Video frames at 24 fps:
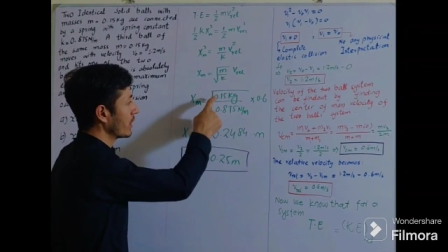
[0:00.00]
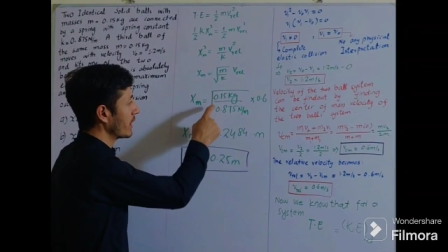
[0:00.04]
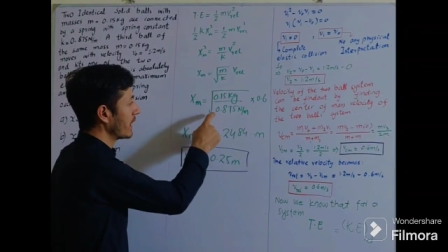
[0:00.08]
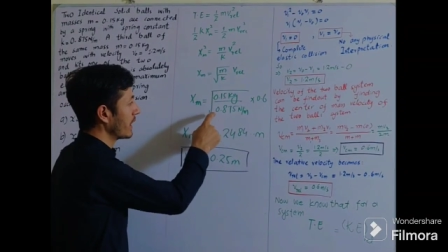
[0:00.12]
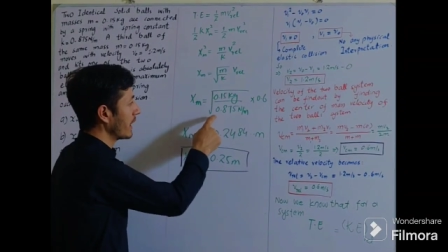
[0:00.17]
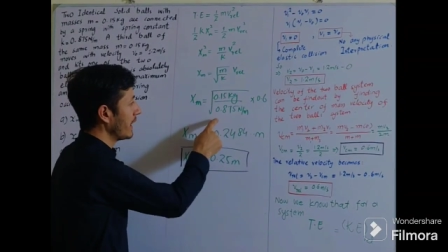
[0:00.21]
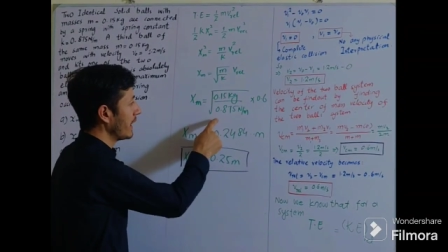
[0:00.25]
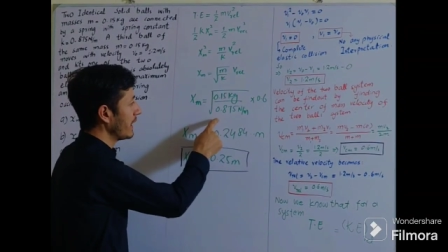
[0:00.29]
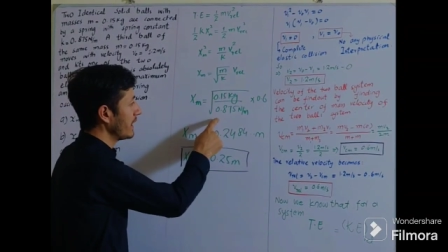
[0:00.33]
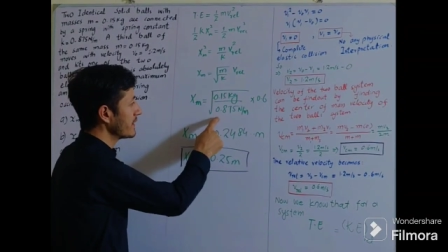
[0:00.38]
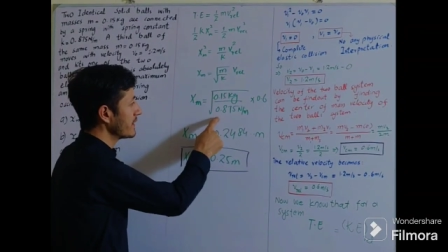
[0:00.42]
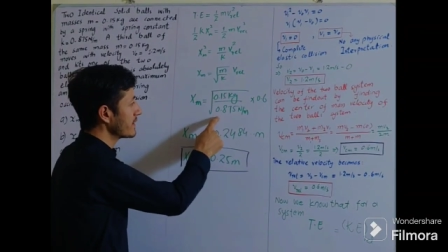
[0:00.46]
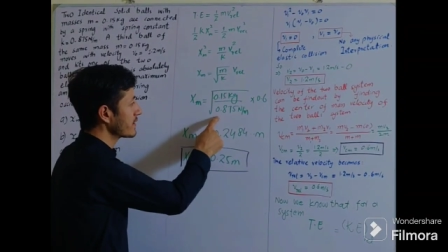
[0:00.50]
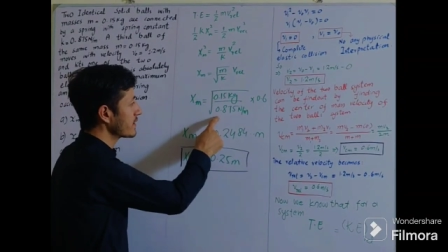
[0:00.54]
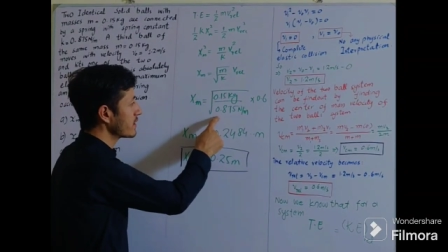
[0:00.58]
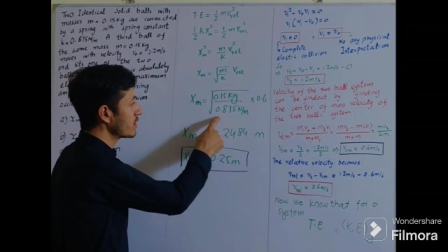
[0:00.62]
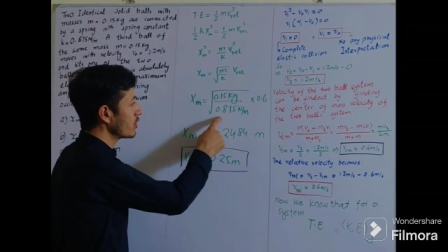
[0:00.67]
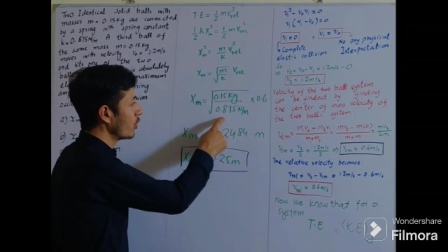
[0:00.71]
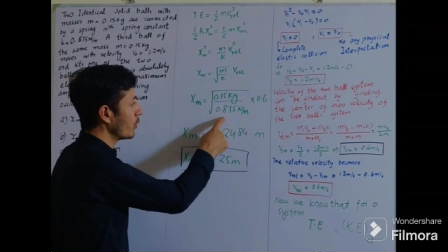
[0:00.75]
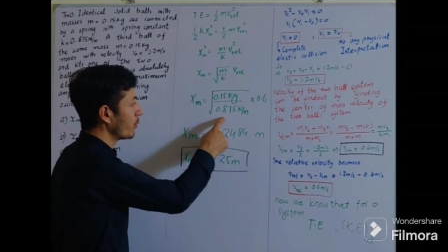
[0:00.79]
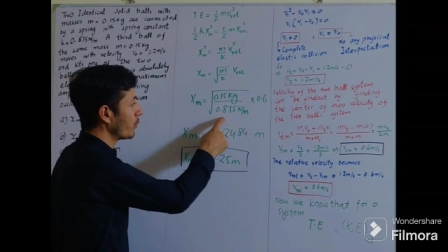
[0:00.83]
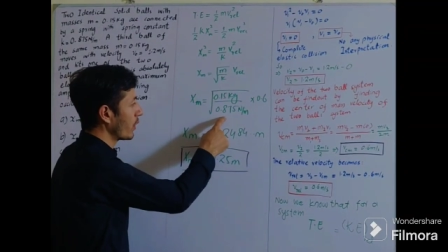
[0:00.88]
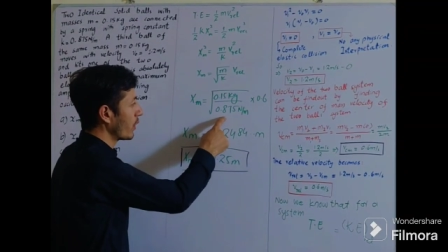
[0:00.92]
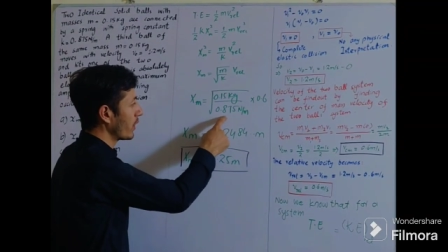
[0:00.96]
k is
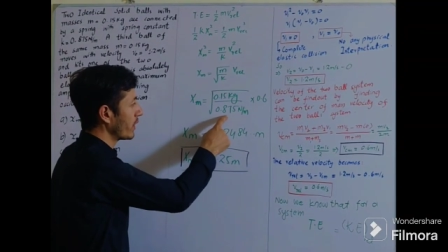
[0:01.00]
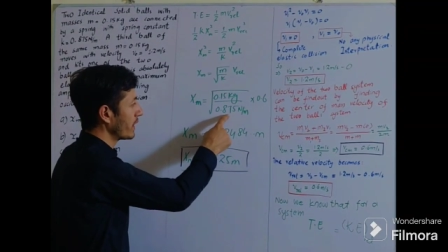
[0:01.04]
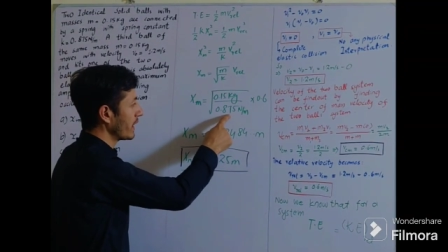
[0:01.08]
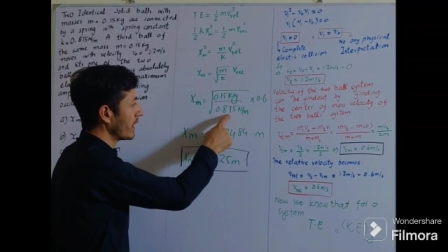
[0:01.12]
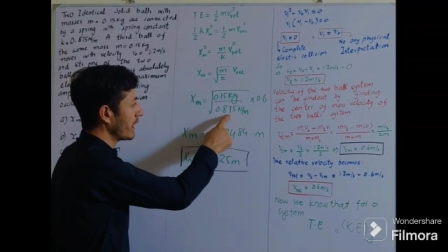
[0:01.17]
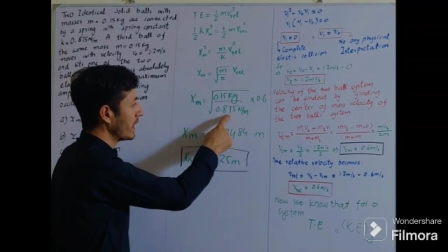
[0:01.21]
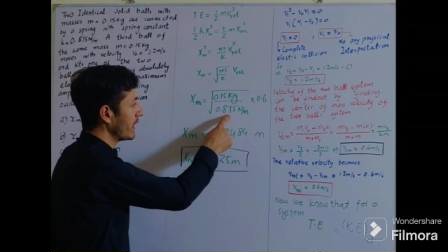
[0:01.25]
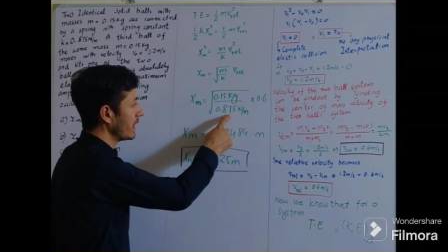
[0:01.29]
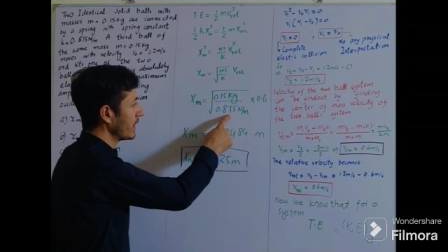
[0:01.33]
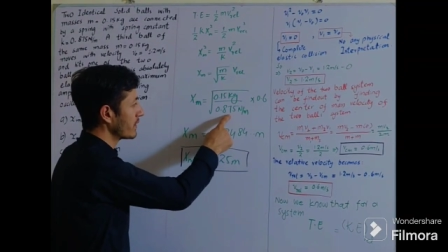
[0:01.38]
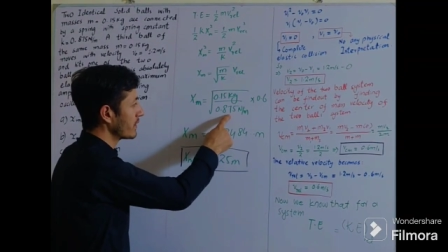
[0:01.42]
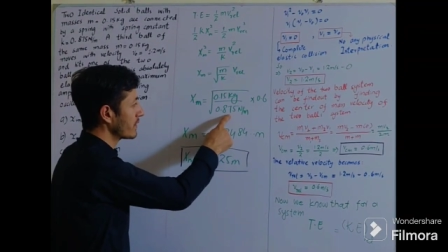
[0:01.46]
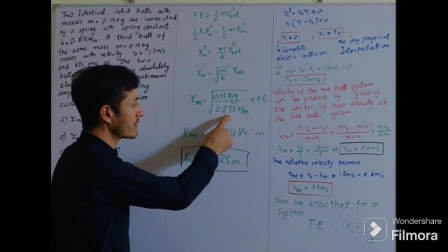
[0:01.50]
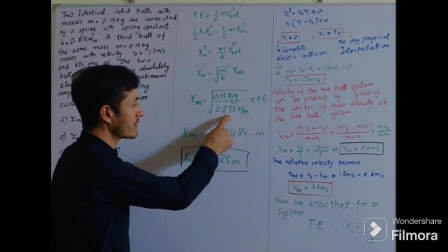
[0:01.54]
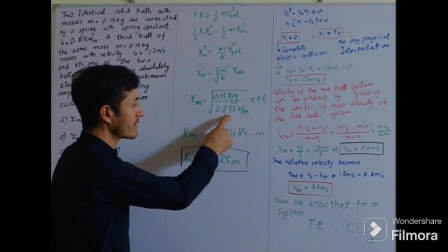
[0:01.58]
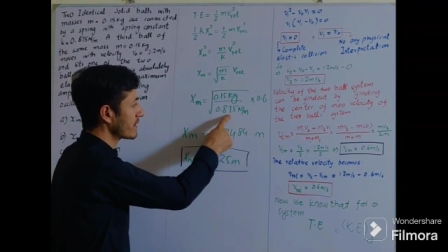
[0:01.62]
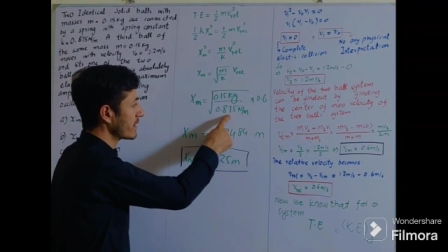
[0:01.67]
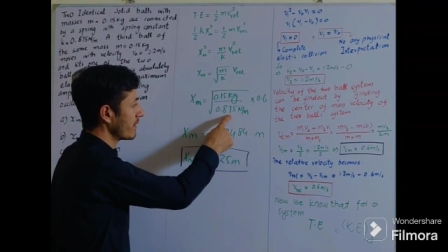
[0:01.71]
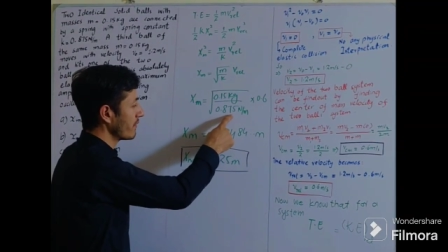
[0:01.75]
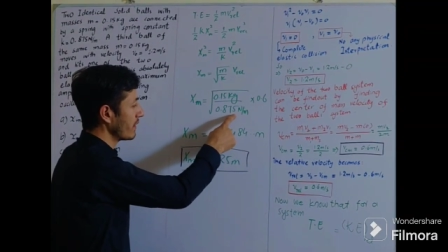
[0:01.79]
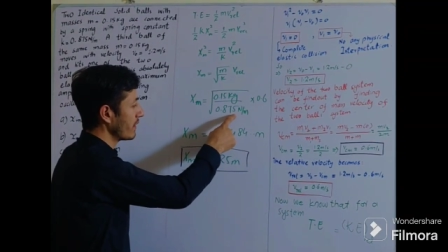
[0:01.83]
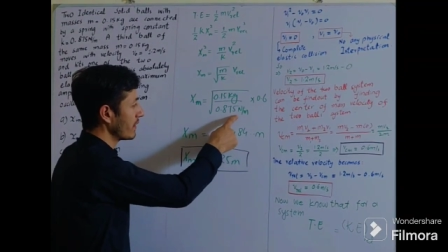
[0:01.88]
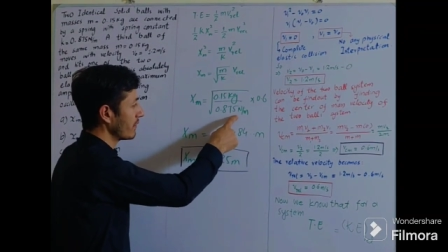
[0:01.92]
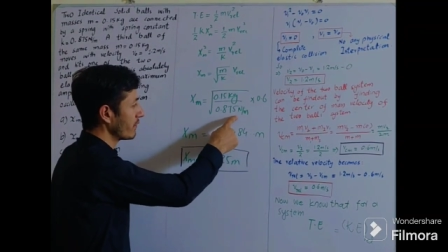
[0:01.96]

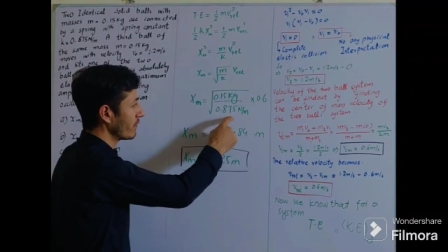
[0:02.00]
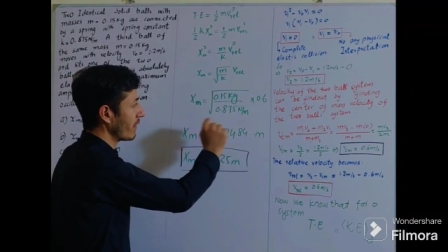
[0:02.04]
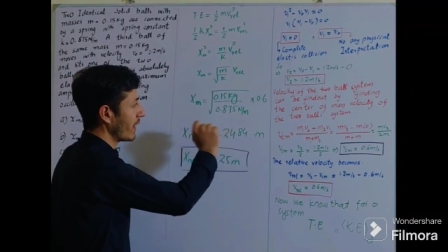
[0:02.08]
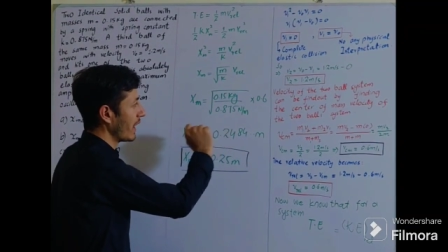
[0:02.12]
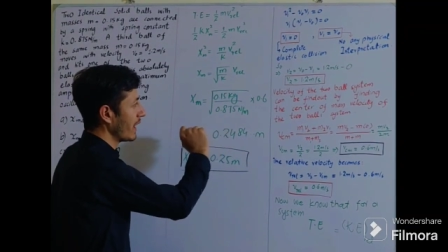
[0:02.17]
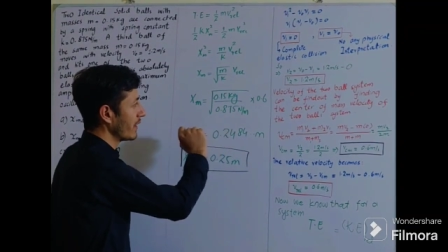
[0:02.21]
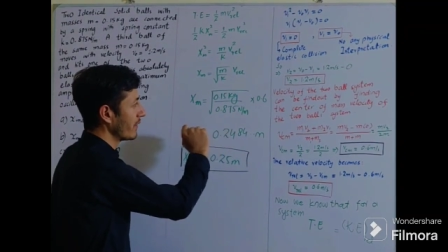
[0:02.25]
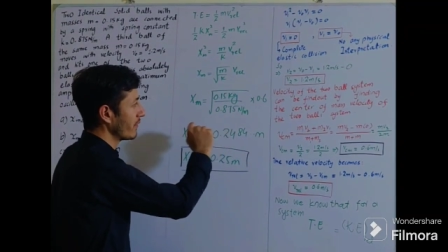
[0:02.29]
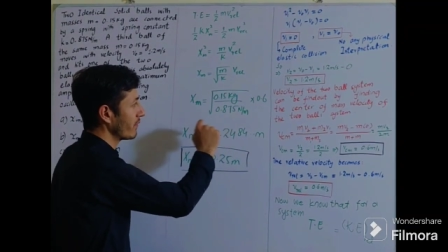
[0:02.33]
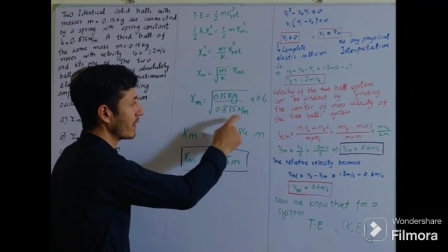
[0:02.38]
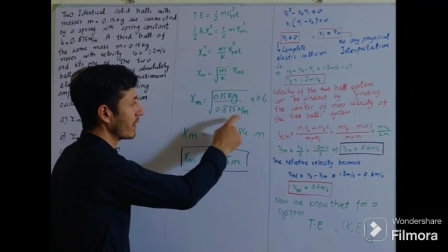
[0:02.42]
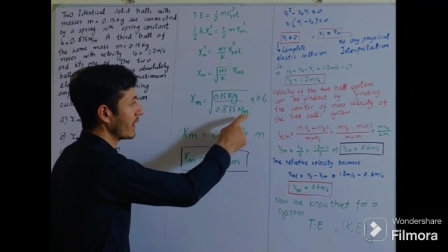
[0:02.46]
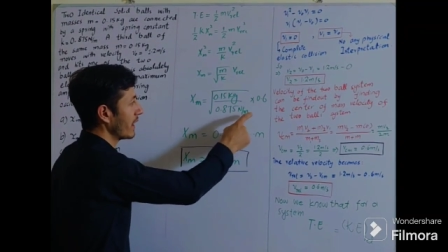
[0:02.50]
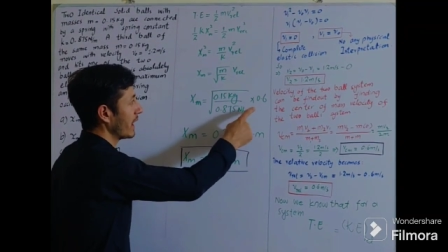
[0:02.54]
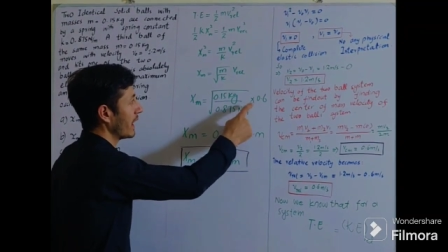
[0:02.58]
0.875